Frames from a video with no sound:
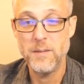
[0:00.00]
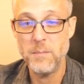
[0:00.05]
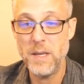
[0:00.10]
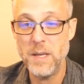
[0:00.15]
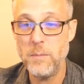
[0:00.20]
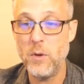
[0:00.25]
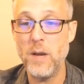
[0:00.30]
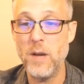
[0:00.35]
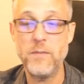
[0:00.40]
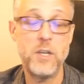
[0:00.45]

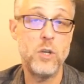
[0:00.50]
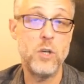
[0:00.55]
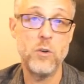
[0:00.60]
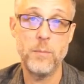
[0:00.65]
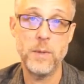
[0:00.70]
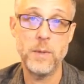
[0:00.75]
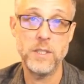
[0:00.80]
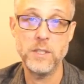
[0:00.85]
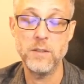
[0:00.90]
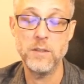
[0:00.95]
Maybe you have to do
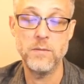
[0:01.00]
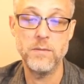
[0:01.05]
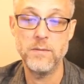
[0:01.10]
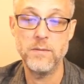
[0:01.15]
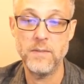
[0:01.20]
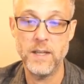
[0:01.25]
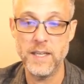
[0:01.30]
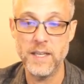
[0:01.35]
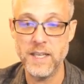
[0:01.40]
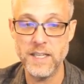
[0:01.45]
a bunch of
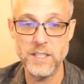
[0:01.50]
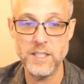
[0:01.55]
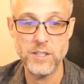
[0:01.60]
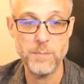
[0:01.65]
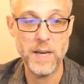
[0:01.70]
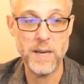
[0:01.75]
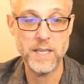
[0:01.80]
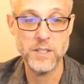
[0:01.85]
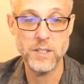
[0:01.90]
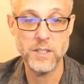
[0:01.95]

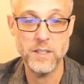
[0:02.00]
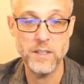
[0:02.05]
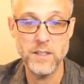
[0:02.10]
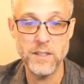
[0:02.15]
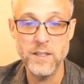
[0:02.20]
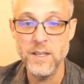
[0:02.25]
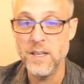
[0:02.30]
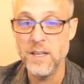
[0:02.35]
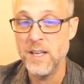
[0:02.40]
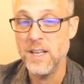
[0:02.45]

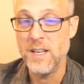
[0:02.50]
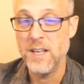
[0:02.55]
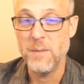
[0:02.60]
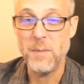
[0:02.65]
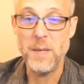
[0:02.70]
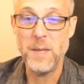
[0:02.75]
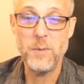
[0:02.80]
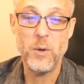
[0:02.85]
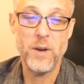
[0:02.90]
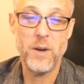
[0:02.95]
inspection.
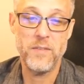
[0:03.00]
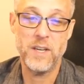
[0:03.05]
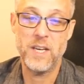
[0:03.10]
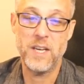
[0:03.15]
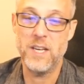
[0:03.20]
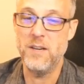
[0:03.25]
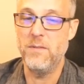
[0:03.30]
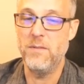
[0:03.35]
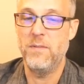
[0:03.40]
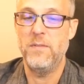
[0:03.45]
Maybe you have a
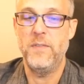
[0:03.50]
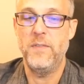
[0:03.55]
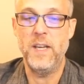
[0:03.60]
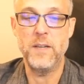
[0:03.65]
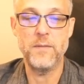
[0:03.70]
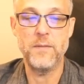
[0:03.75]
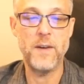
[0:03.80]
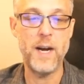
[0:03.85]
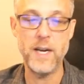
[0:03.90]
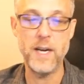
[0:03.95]

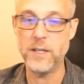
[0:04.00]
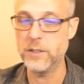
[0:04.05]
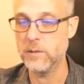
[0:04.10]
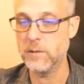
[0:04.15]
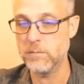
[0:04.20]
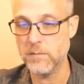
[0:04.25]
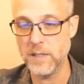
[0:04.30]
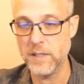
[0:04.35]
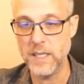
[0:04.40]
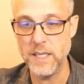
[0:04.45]
config file
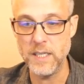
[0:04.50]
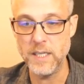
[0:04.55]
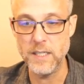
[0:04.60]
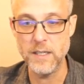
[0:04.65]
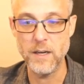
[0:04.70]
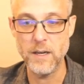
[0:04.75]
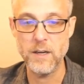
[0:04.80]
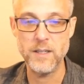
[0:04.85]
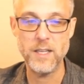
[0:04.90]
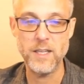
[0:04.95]
to
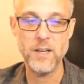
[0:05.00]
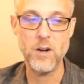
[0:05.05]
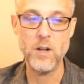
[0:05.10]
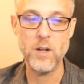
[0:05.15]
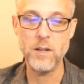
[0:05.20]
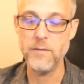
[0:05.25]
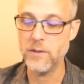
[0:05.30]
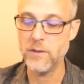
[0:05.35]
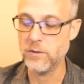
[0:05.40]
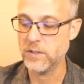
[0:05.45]
read,
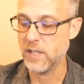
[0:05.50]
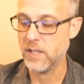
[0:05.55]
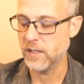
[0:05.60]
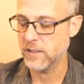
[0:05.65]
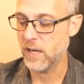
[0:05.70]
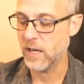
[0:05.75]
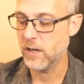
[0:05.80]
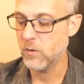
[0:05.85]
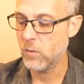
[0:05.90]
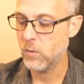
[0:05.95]
all of those
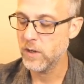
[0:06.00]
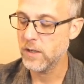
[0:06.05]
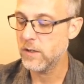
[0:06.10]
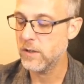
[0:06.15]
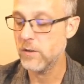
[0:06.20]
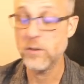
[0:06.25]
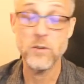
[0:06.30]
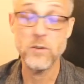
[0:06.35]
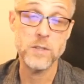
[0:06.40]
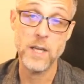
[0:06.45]
things. I don't want to
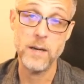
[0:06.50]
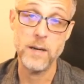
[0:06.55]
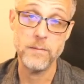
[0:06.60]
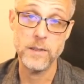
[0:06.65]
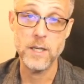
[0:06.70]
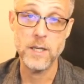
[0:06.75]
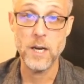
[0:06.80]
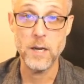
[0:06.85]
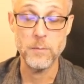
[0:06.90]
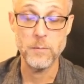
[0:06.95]
do those
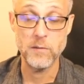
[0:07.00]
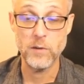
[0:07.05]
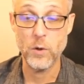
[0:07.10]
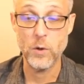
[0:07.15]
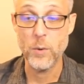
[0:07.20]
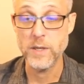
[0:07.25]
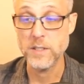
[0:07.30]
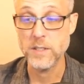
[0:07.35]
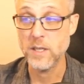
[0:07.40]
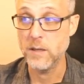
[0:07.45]
every time a
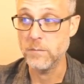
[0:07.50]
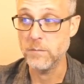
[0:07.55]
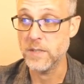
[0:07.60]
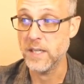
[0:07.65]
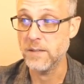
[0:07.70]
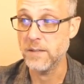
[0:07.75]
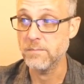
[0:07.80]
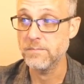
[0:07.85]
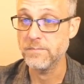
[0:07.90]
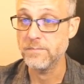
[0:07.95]
request comes
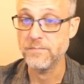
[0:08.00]
in.